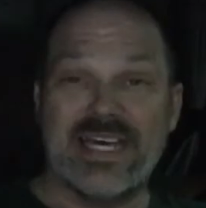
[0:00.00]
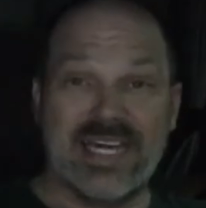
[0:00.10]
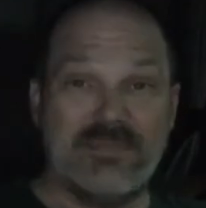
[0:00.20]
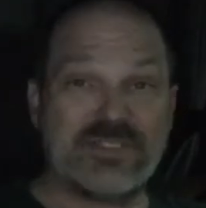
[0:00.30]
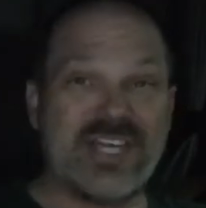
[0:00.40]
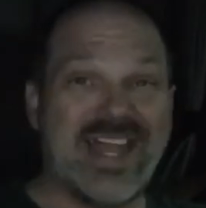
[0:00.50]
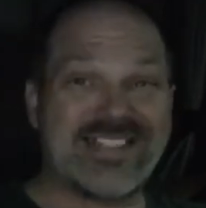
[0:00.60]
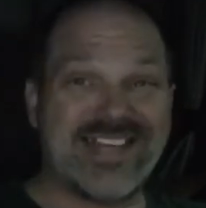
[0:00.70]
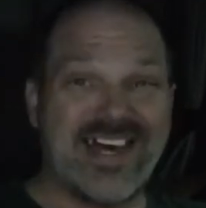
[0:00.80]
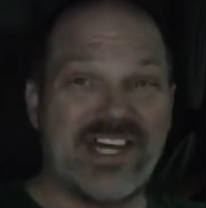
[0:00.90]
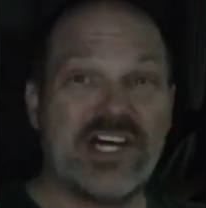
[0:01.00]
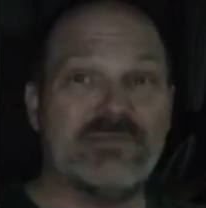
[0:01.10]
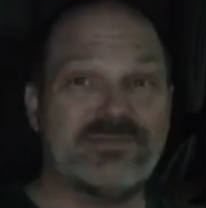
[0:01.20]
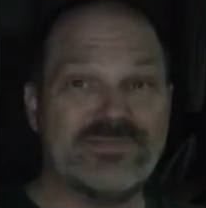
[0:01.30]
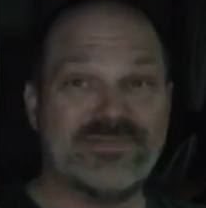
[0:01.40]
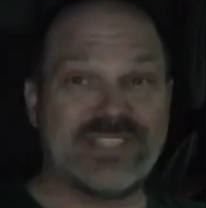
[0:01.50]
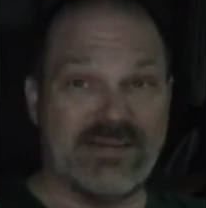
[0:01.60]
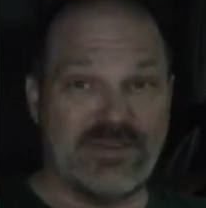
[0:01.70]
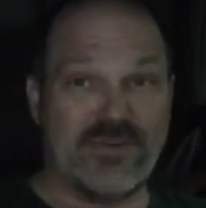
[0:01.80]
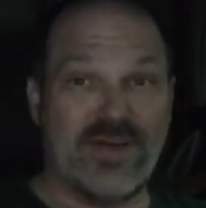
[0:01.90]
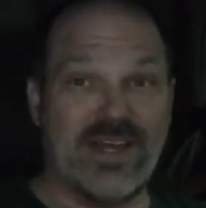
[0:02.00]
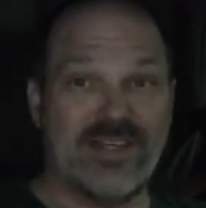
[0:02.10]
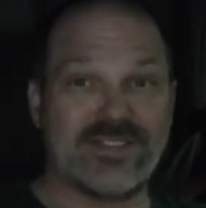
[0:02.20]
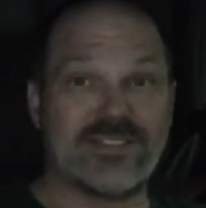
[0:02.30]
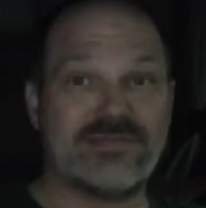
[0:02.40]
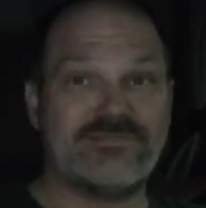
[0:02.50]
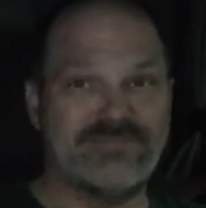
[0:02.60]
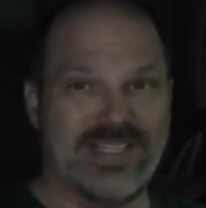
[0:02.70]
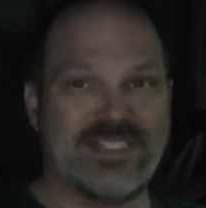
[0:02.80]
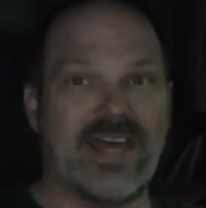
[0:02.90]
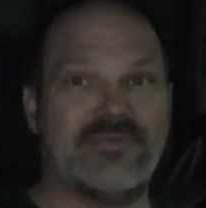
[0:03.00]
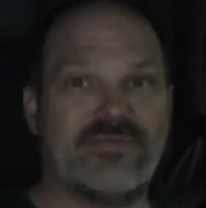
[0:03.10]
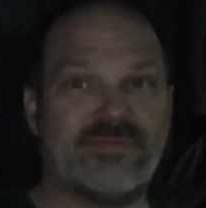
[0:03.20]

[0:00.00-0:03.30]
keep the shiny side up. 73s. Be safe.